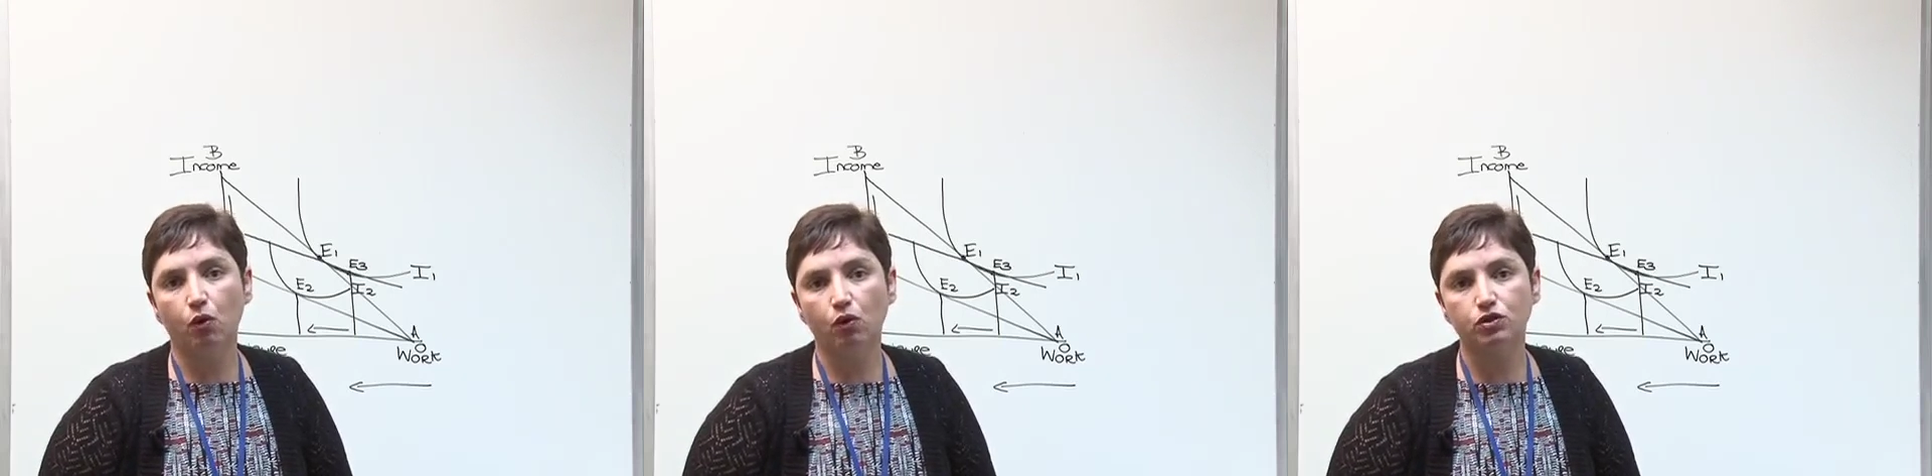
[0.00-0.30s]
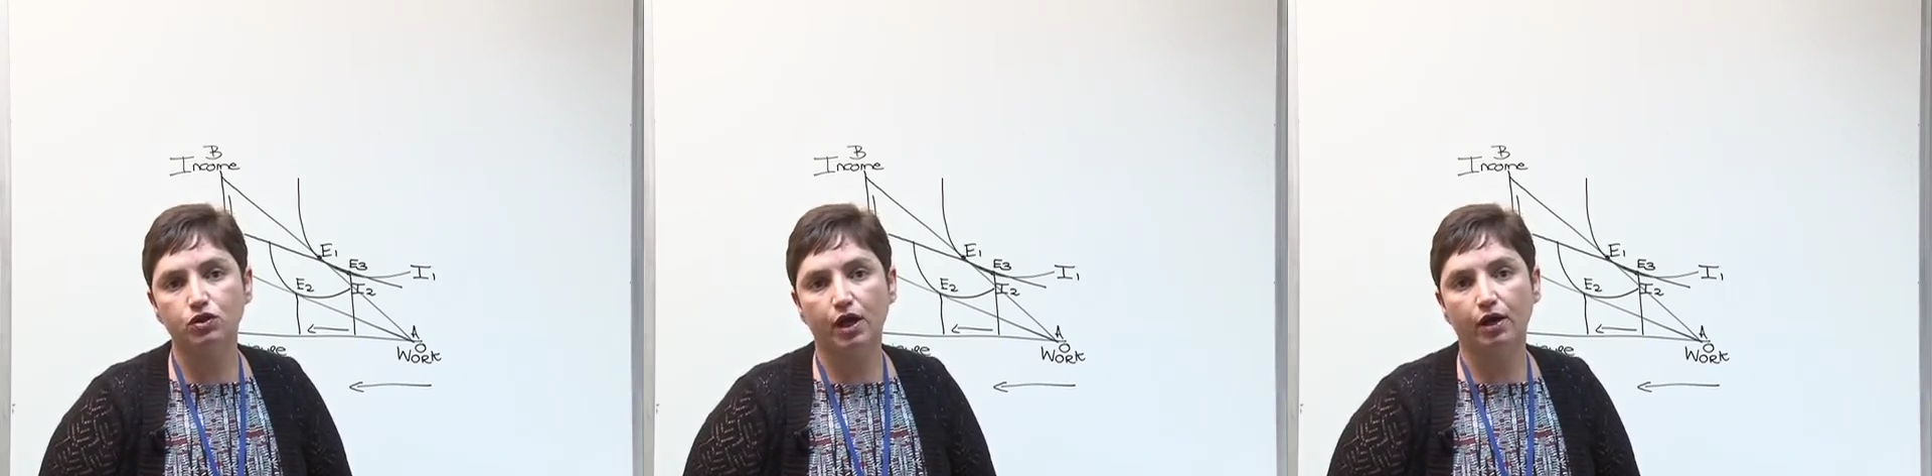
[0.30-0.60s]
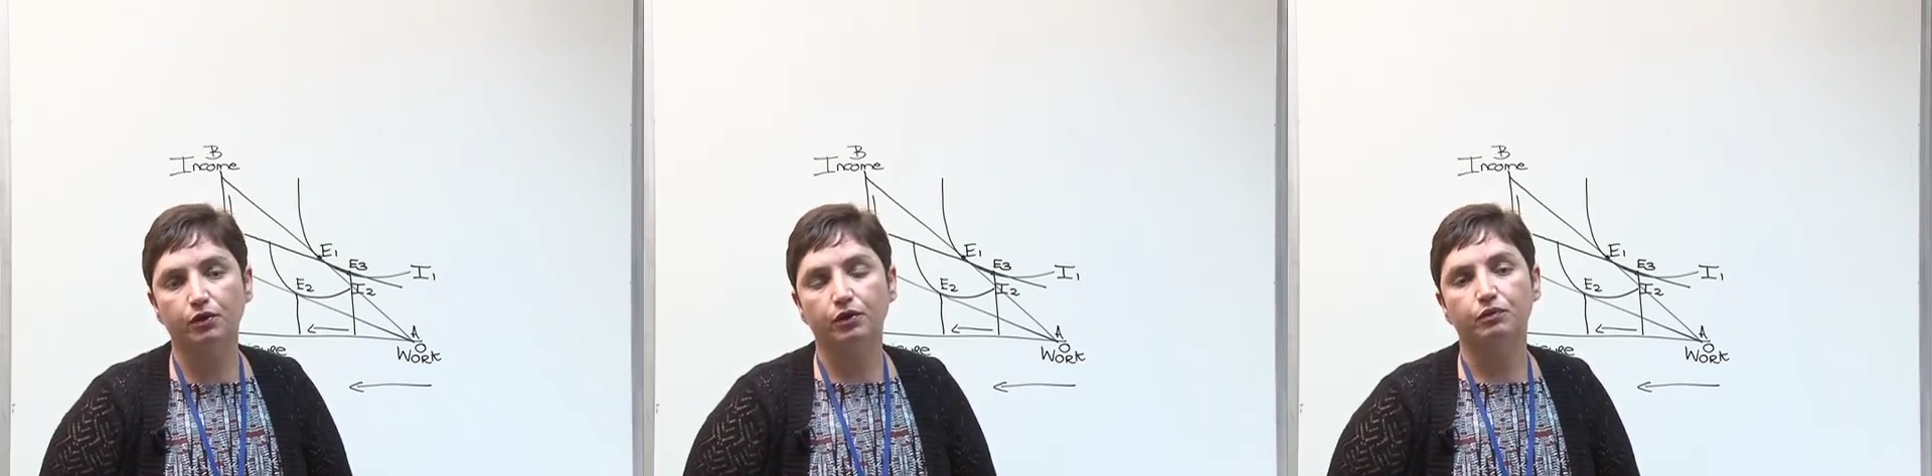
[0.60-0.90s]

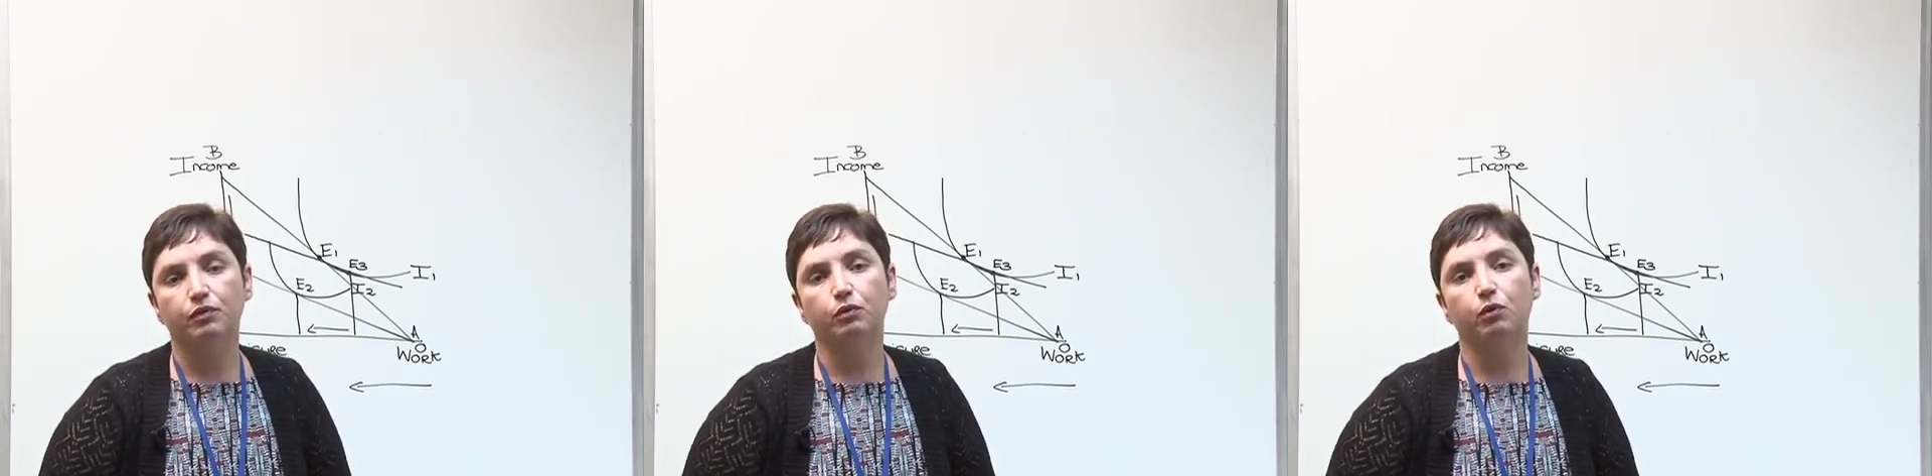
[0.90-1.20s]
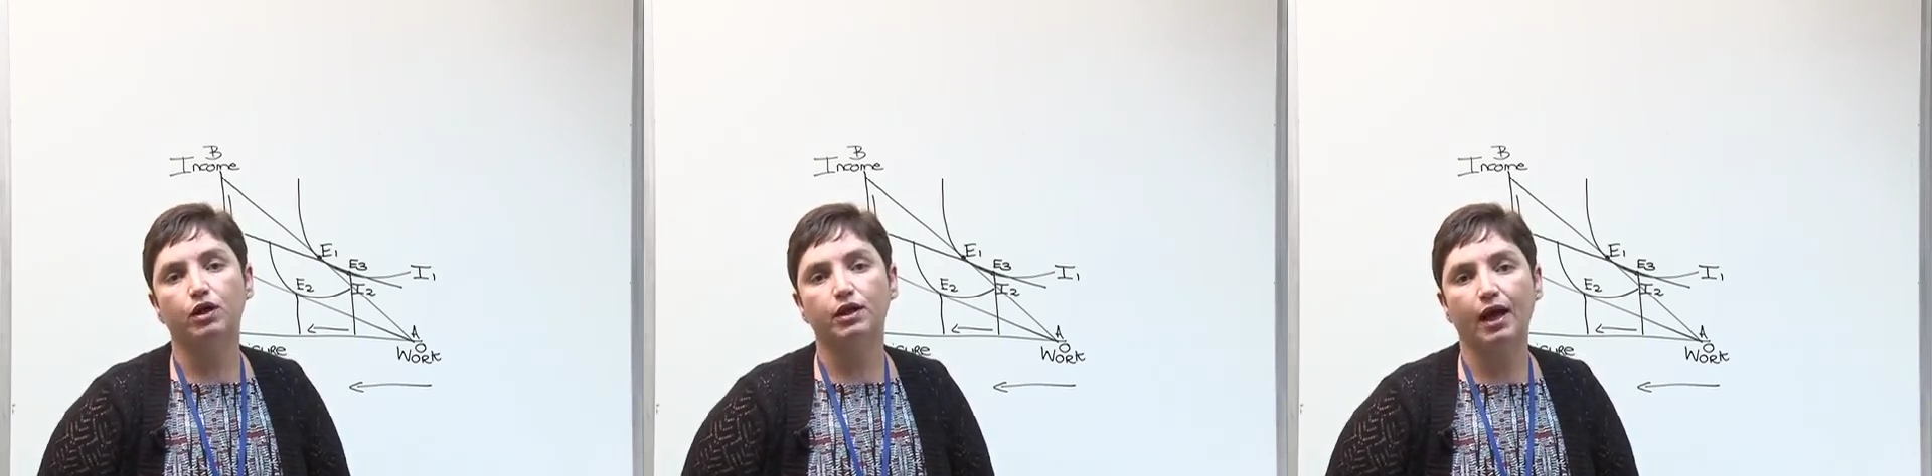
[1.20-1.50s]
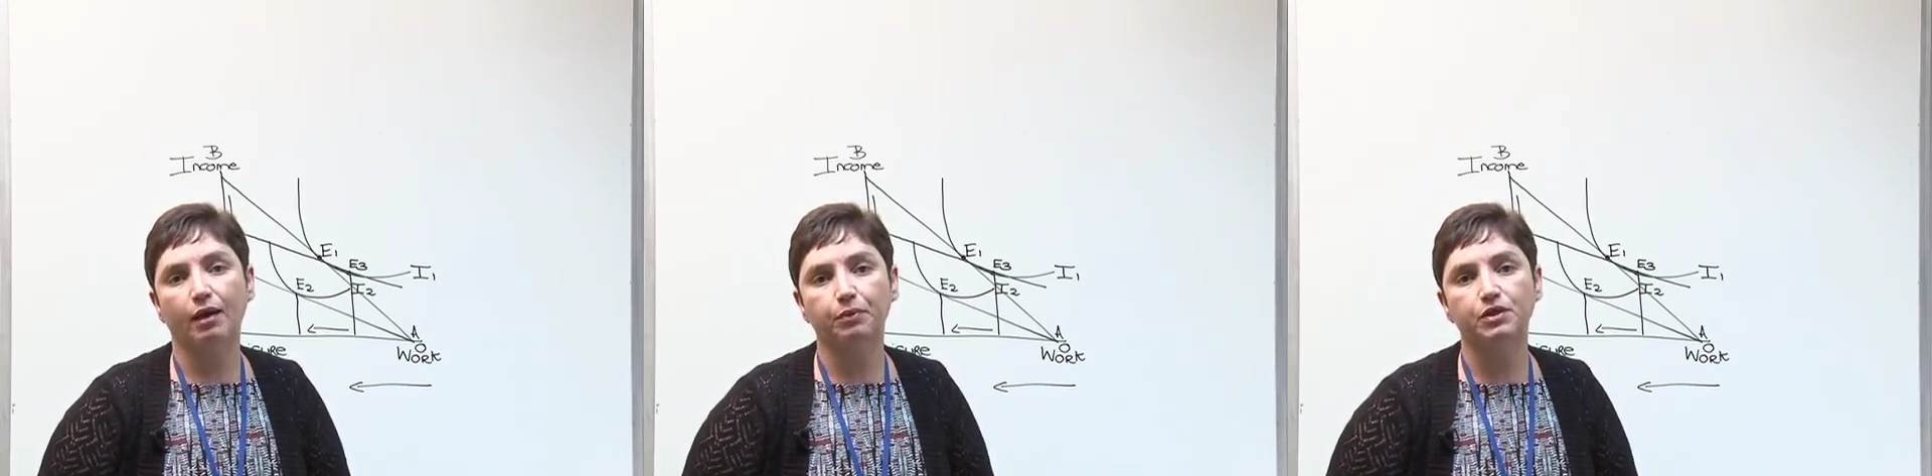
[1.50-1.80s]
also, what
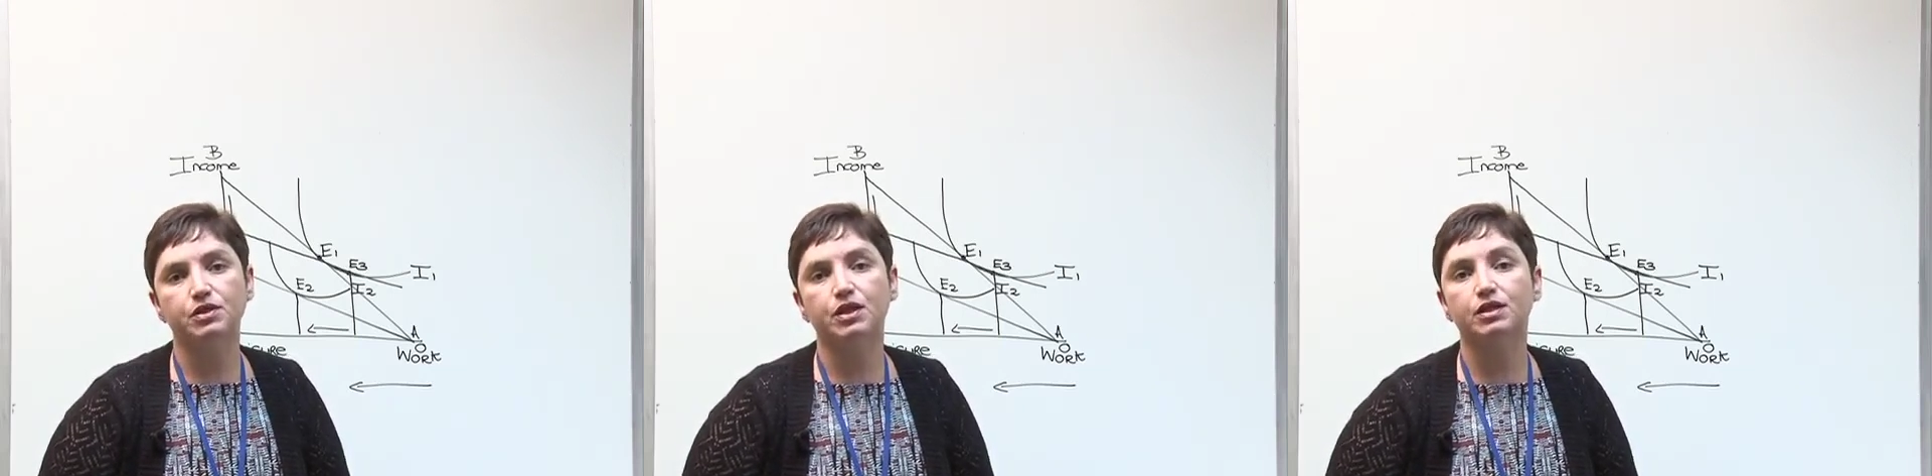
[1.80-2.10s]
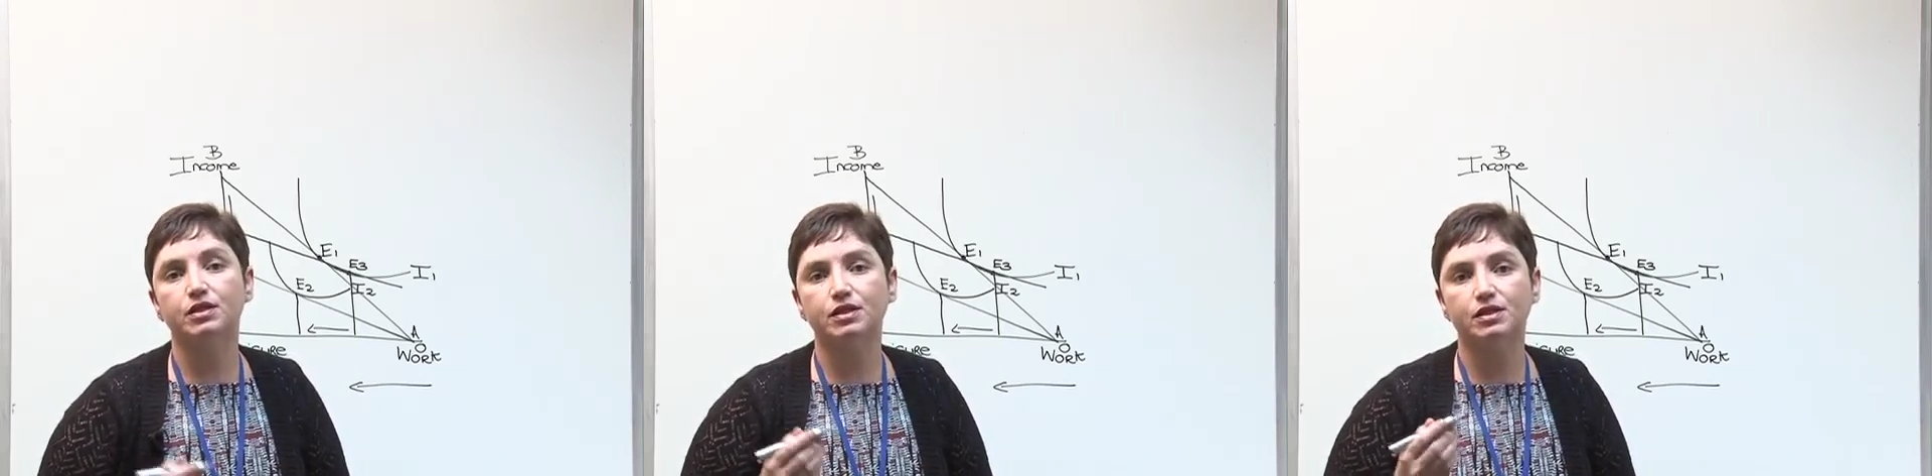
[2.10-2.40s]
happens is the